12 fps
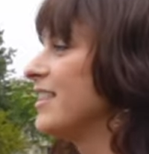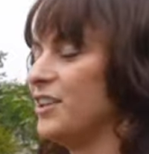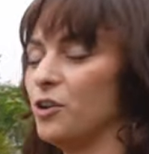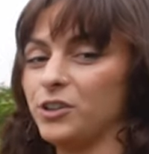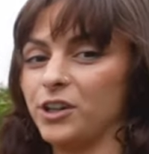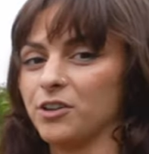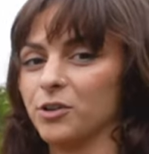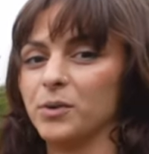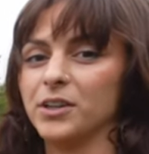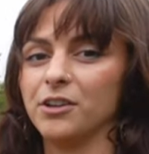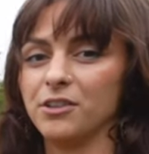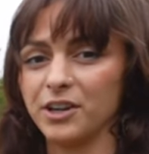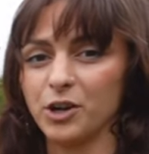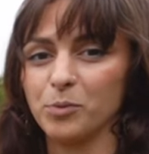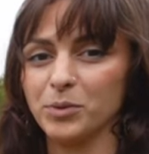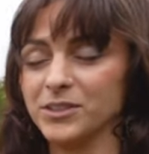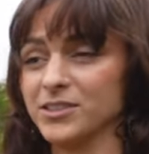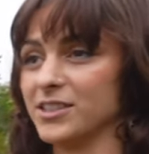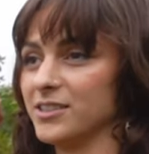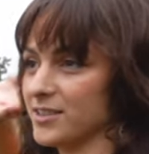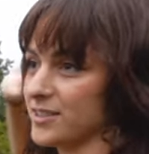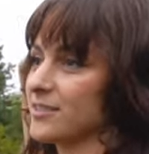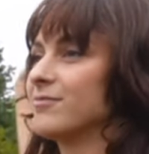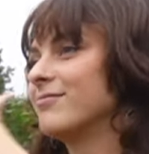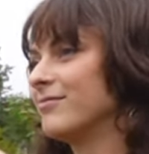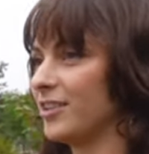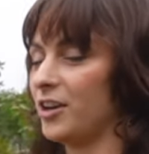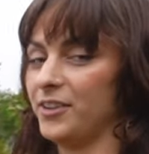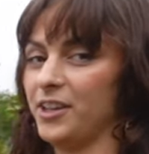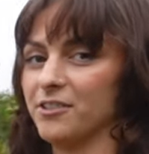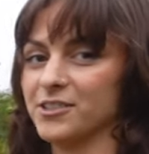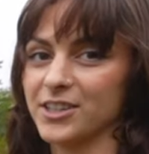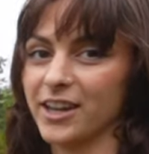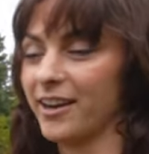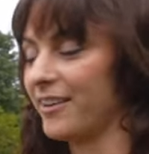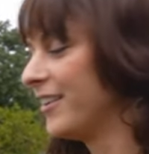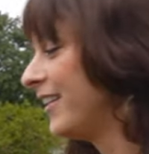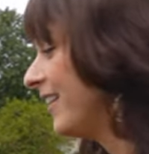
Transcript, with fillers: the only other window that opens is on the other side.